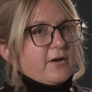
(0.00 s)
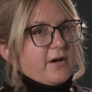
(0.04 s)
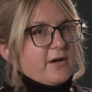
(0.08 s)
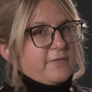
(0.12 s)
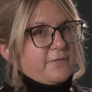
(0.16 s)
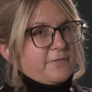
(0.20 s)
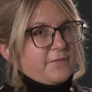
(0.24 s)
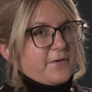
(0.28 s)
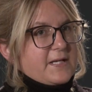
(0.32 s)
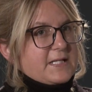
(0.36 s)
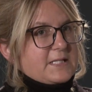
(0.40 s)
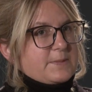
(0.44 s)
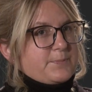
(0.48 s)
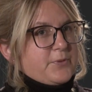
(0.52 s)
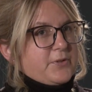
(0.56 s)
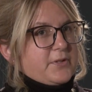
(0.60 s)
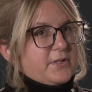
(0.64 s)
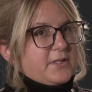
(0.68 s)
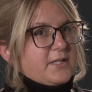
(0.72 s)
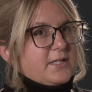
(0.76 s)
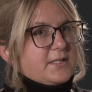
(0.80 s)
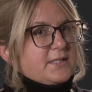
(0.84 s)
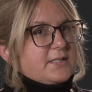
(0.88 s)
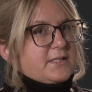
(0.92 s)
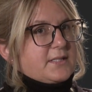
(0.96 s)
are on
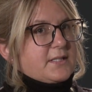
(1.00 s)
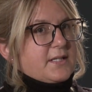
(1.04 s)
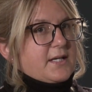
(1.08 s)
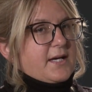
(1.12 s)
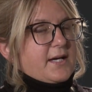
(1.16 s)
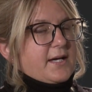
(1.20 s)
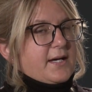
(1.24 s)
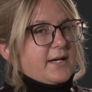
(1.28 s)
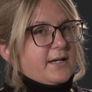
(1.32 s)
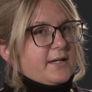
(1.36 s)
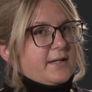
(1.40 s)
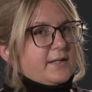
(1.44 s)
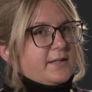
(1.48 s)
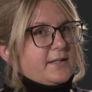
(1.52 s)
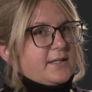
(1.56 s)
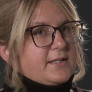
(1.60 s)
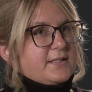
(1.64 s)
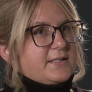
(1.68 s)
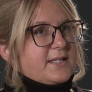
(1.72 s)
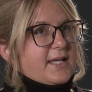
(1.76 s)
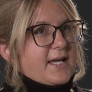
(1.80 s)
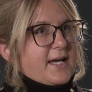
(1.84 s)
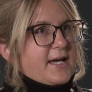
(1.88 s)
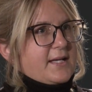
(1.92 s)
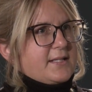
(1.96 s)
Facebook. It's
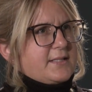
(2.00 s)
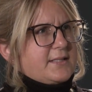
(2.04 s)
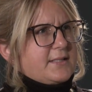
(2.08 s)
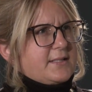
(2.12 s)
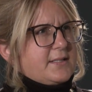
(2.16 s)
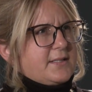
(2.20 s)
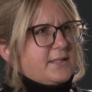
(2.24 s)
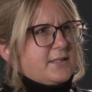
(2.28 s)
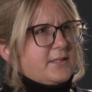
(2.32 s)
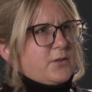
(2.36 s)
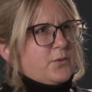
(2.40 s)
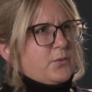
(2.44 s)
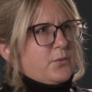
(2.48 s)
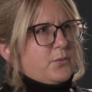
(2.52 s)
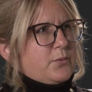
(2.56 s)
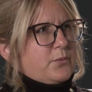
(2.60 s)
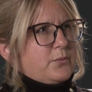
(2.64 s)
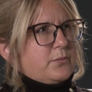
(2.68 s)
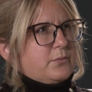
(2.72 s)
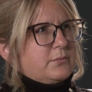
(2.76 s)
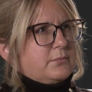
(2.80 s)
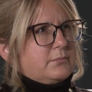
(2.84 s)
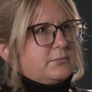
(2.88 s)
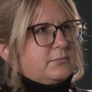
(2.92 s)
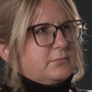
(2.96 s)
CASA
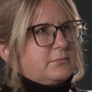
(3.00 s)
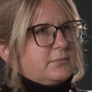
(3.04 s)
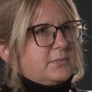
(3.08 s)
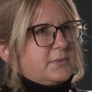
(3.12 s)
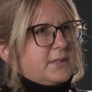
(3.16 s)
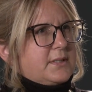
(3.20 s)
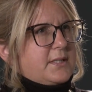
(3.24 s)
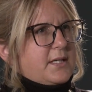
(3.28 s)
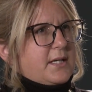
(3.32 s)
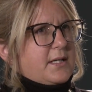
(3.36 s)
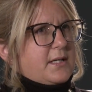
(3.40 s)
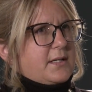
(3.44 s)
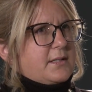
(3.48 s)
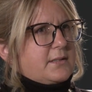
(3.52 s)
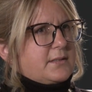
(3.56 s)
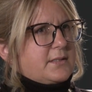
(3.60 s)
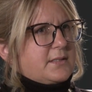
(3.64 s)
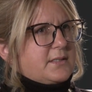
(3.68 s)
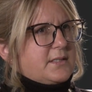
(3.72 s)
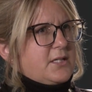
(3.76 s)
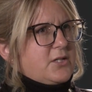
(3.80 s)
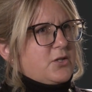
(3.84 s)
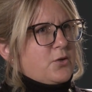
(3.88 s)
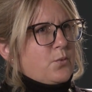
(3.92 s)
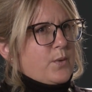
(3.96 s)

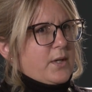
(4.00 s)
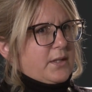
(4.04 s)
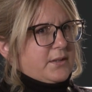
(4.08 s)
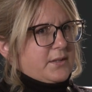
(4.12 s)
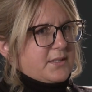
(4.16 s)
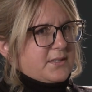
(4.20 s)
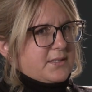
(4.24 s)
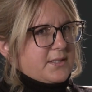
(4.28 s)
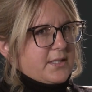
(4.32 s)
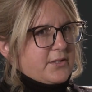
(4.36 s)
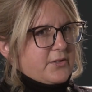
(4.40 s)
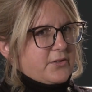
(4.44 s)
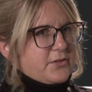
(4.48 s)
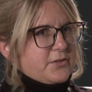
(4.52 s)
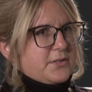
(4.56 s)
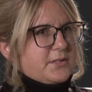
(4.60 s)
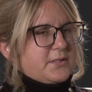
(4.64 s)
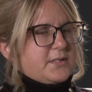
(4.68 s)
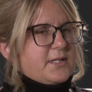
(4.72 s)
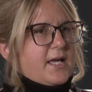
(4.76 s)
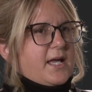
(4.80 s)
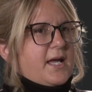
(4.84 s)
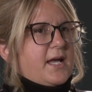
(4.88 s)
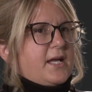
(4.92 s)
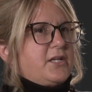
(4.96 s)
Senior Wellness Centers,
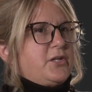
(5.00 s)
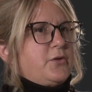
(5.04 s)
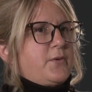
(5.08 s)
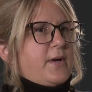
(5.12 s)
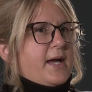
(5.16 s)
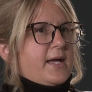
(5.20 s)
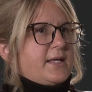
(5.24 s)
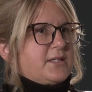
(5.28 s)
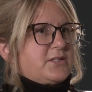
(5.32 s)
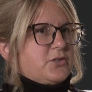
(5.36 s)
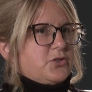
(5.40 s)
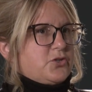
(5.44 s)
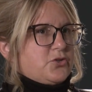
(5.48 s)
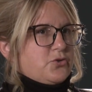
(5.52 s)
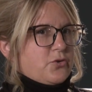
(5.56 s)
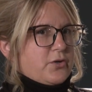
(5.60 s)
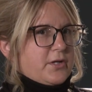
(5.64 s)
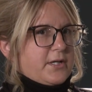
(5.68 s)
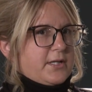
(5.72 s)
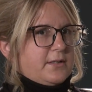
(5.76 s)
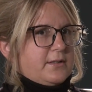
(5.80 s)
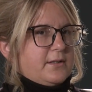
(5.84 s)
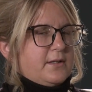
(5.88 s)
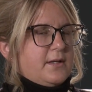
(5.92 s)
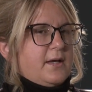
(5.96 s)
and you ask to
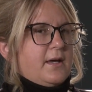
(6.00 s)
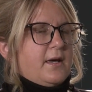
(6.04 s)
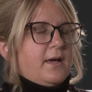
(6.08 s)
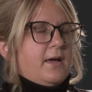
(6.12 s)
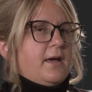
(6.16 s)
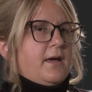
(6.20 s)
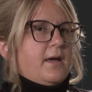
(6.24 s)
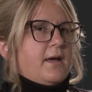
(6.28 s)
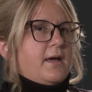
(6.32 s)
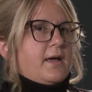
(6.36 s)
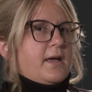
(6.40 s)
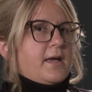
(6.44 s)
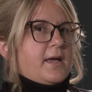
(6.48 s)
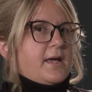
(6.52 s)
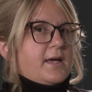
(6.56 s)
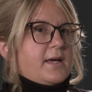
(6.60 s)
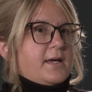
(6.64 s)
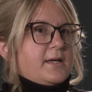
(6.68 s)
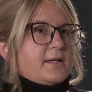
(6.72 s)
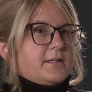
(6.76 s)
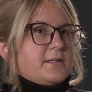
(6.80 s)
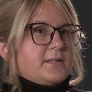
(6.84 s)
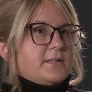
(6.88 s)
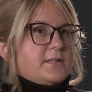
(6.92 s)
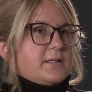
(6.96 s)
join.
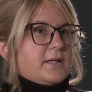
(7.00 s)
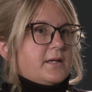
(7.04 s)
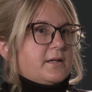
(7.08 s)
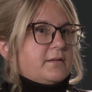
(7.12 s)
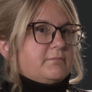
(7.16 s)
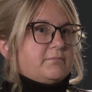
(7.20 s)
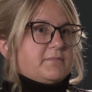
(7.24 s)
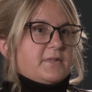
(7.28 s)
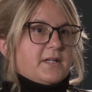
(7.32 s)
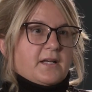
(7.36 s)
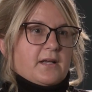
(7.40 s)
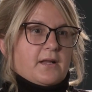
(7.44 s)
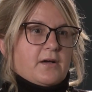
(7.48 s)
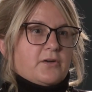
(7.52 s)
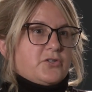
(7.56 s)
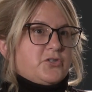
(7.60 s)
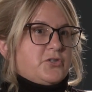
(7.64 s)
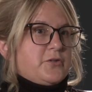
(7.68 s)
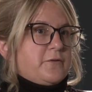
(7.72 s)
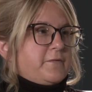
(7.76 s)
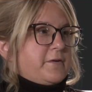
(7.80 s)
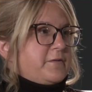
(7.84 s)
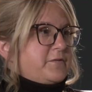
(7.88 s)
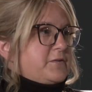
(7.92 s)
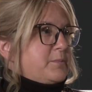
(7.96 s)
And as long as
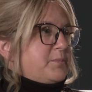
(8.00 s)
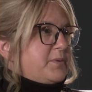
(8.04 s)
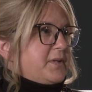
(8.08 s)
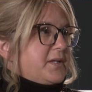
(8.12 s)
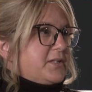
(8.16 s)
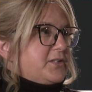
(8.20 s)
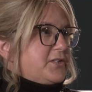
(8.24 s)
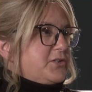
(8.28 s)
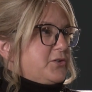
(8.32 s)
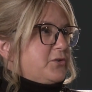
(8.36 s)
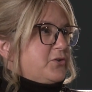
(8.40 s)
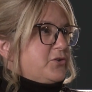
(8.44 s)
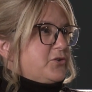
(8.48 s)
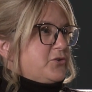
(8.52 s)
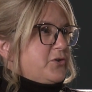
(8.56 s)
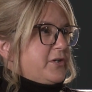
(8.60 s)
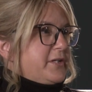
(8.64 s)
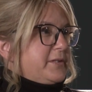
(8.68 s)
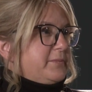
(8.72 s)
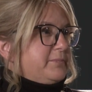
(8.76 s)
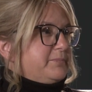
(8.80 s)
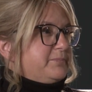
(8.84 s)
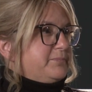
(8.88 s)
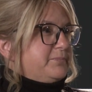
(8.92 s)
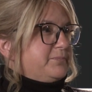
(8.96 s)
you're 50 plus, you can join.